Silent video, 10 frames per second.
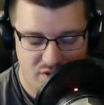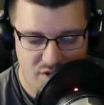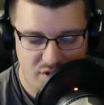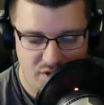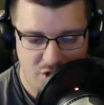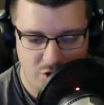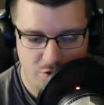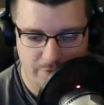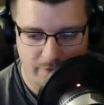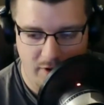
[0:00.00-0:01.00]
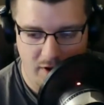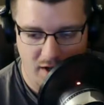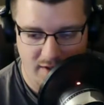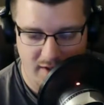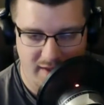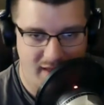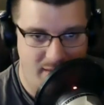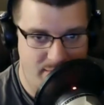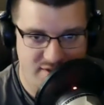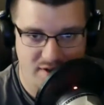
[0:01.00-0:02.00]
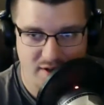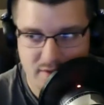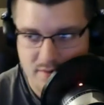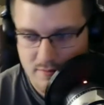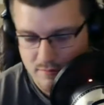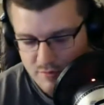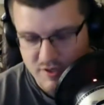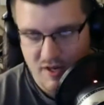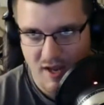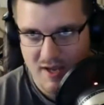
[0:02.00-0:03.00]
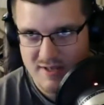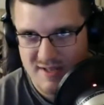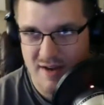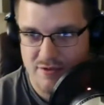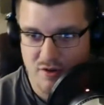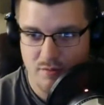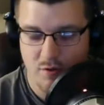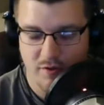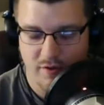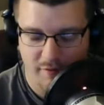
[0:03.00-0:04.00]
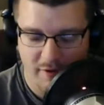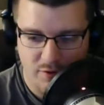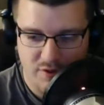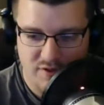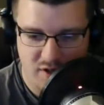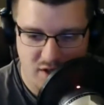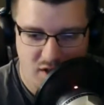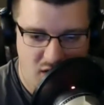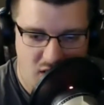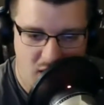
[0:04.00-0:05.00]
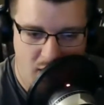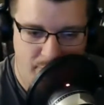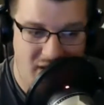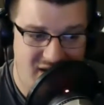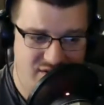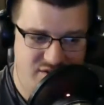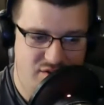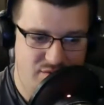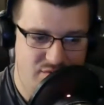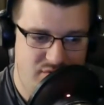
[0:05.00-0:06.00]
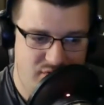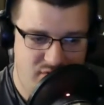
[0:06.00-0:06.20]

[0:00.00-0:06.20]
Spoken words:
You've got like the Amazon, which is kind of a jungle, more like a rainforest. Night zones,